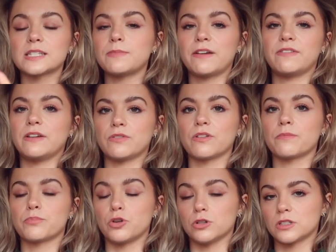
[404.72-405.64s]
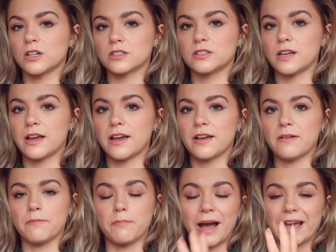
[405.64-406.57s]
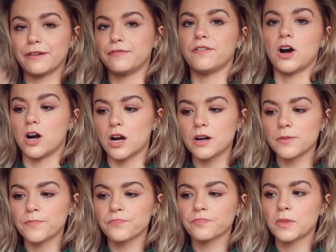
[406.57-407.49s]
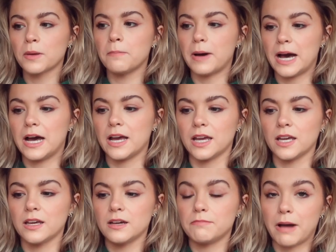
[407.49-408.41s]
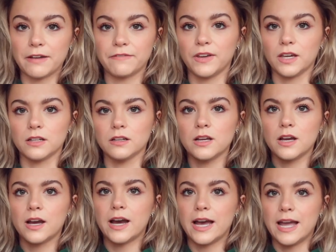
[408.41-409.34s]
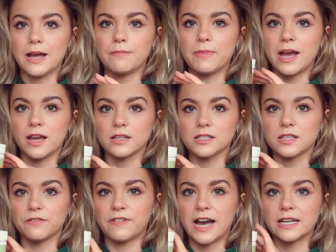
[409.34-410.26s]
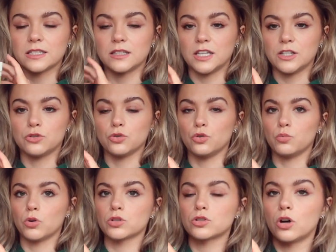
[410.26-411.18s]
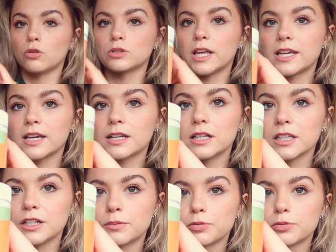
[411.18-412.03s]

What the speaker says: my favourite product by far by My Vegan, is the fact that they do what's called like a clear